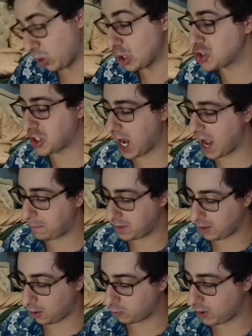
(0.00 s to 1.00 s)
We're
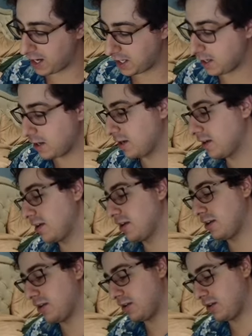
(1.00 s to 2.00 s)
champion already.
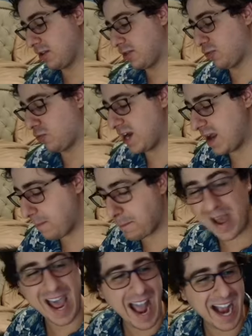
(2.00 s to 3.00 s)
Three
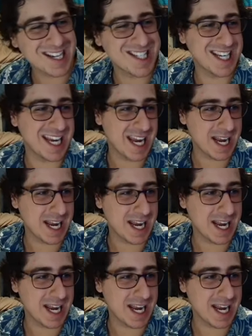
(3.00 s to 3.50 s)
packs